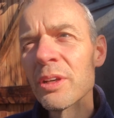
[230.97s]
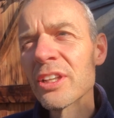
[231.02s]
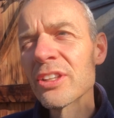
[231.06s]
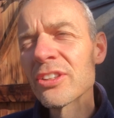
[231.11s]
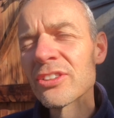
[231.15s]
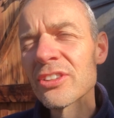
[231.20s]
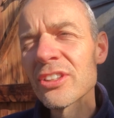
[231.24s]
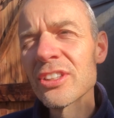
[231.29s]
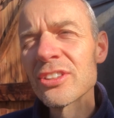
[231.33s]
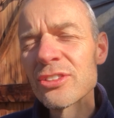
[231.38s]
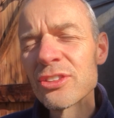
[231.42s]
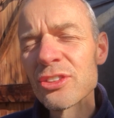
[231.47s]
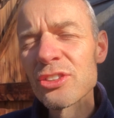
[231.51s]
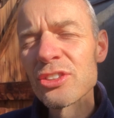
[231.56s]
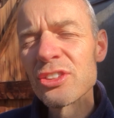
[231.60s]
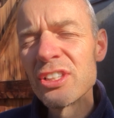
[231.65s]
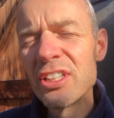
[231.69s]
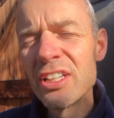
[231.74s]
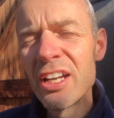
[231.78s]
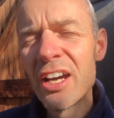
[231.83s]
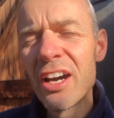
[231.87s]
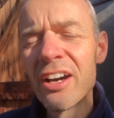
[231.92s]
and it's
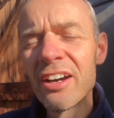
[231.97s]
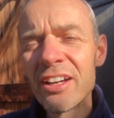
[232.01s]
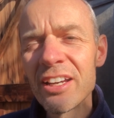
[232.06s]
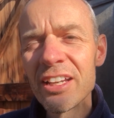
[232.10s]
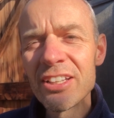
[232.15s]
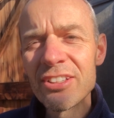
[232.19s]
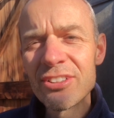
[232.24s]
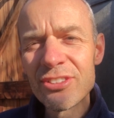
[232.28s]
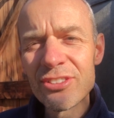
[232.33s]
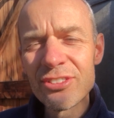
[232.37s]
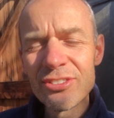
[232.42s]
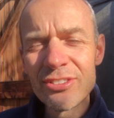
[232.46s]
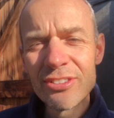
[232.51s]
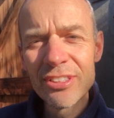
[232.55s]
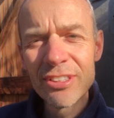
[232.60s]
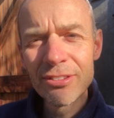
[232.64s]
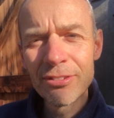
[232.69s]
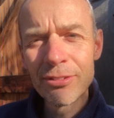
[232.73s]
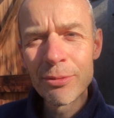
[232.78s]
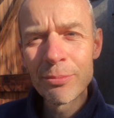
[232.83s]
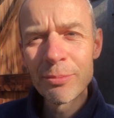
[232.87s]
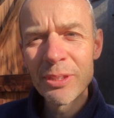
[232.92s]
just nice.
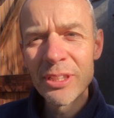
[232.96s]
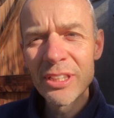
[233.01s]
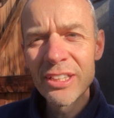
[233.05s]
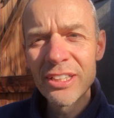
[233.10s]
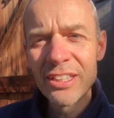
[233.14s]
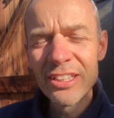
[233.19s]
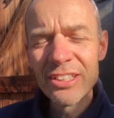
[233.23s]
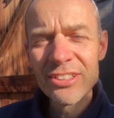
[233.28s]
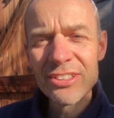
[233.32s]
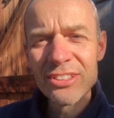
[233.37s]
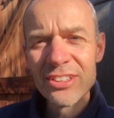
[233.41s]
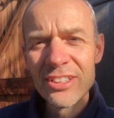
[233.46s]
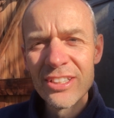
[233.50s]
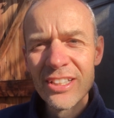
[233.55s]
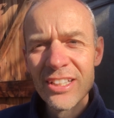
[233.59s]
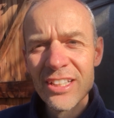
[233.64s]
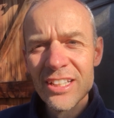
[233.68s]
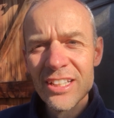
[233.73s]
You know what I mean? It's